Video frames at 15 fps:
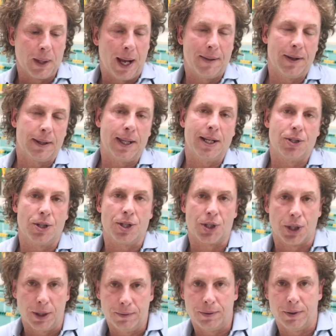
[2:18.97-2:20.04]
I think that's
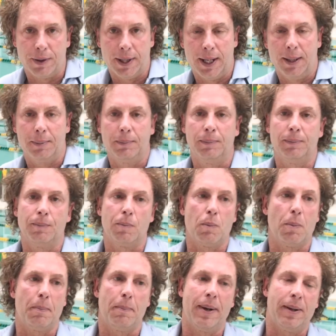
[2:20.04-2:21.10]
just good for them,
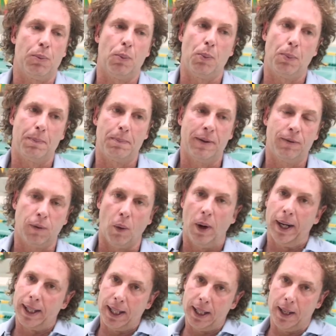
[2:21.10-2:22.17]
but before
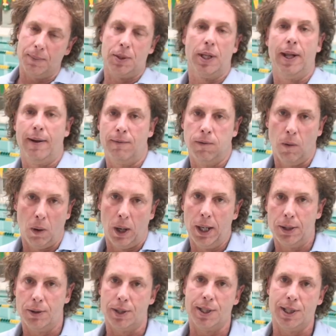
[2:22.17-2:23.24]
I get up to that
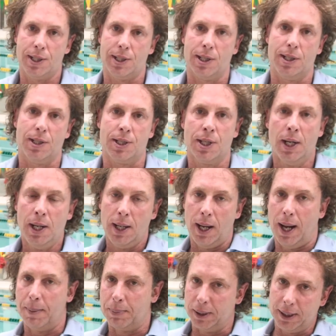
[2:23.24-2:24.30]
400 distance,
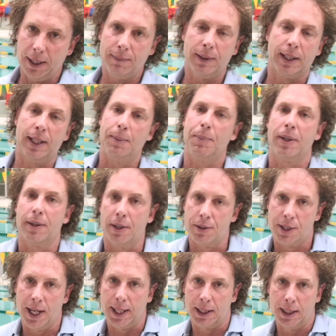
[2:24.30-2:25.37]
I believe in keeping their
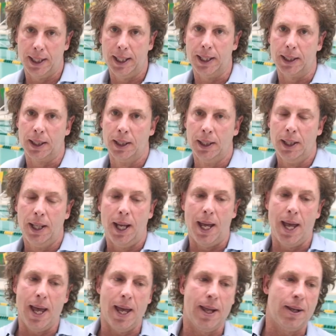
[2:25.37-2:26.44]
technique.
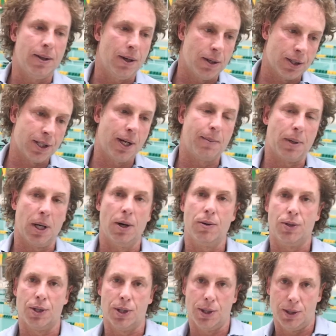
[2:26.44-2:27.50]
And there are some
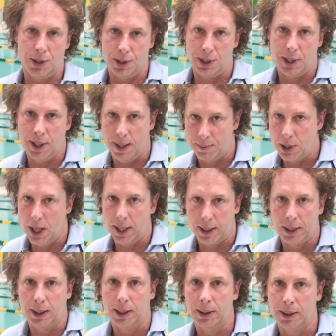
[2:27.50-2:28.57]
coaches, and I'm
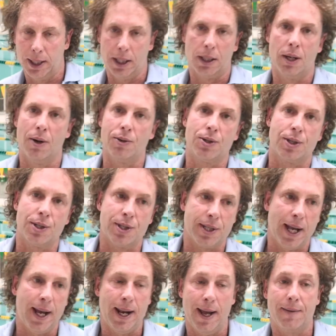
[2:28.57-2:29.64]
talking elite coaches,
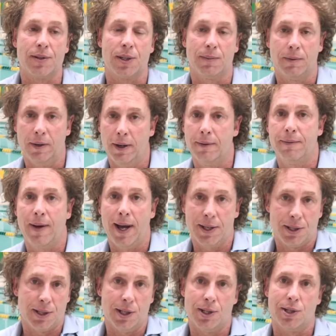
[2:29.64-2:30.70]
that have some very
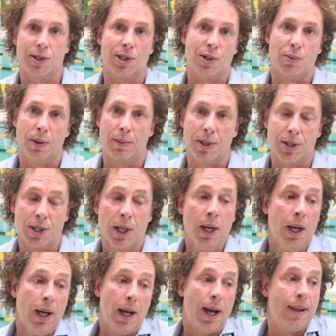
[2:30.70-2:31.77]
fast distance swimmers,
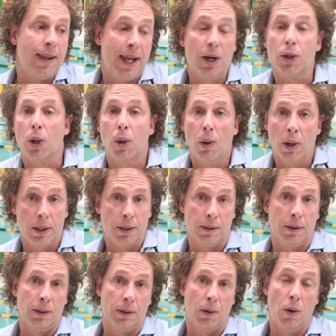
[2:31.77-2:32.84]
and they don't go
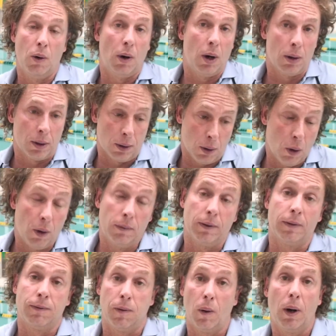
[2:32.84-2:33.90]
under or
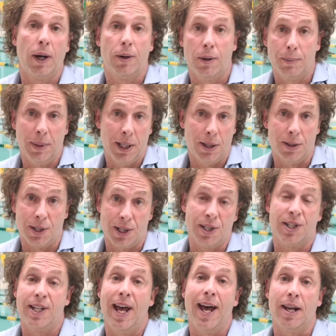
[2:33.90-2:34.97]
over 400 meters a
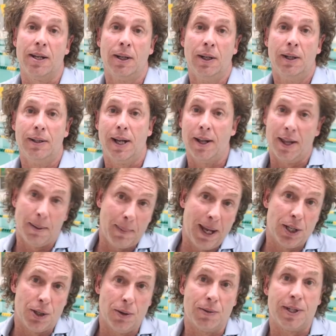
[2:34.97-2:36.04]
set. Now they
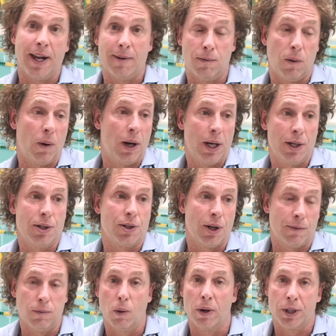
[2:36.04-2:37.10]
may do 10 400s
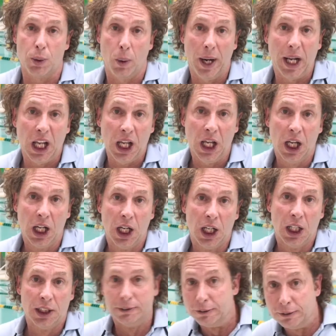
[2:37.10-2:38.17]
on 420,
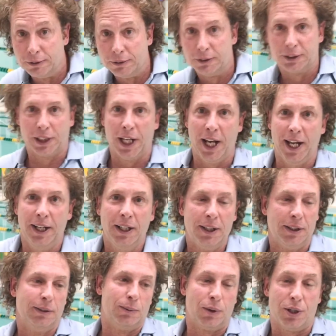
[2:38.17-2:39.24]
okay,
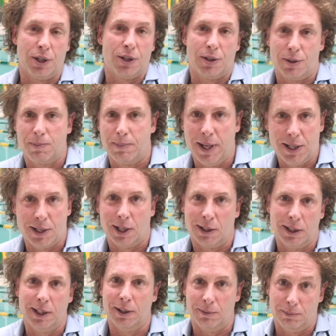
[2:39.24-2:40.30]
which is
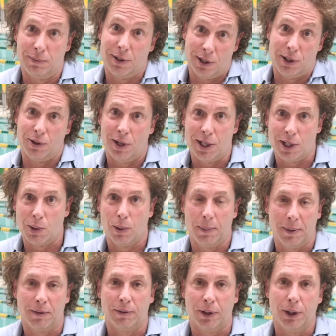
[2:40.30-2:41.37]
basically just straight
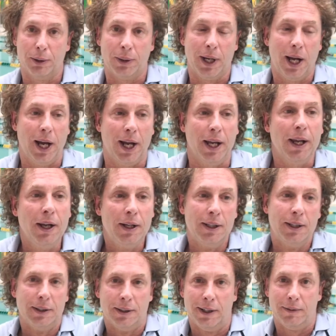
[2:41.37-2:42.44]
swimming for you and I,
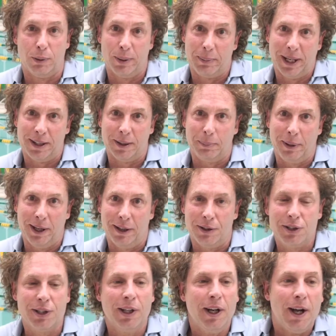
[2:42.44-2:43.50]
if we make the
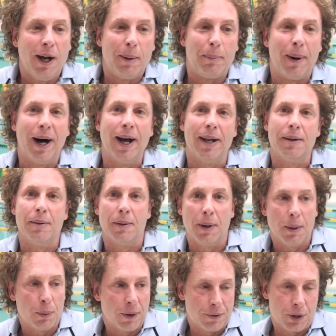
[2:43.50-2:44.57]
pace. But
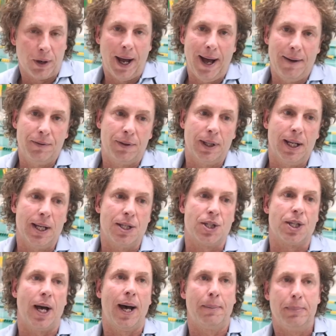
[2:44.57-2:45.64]
with
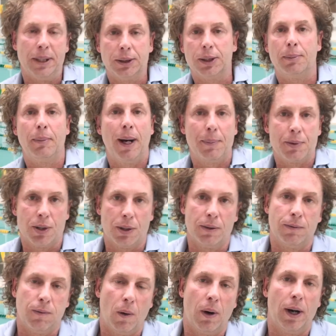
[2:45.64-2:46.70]
triathletes, I build them up to
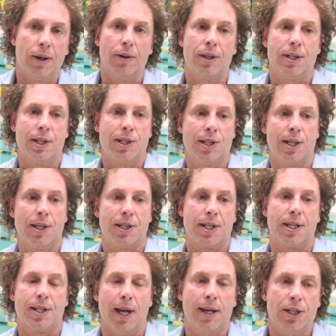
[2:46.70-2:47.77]
the 400 distance
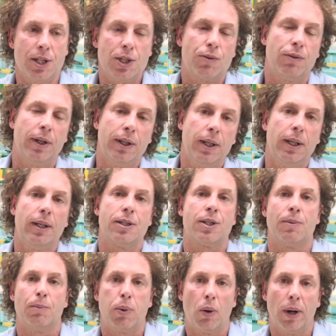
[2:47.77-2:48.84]
because
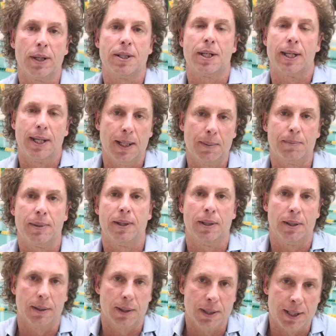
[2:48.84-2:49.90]
it's important to keep
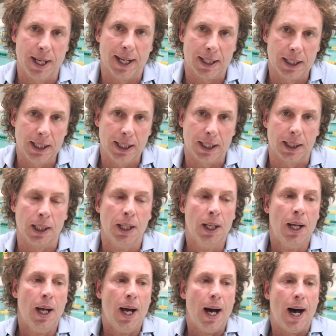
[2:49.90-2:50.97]
the technique.
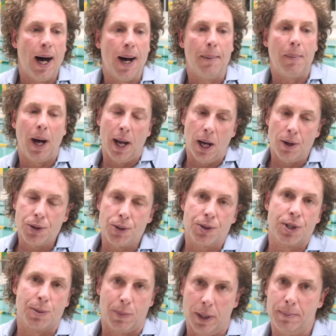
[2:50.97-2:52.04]
I also
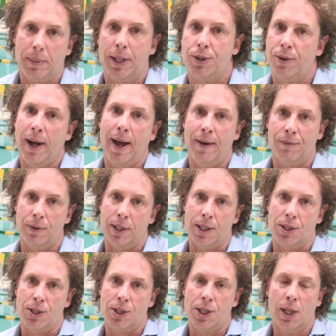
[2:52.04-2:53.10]
sprint my
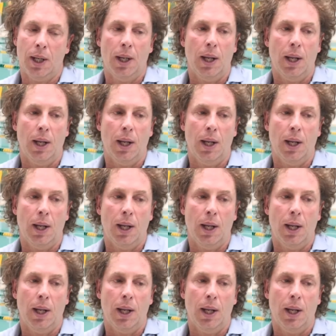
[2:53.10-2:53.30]
triathletes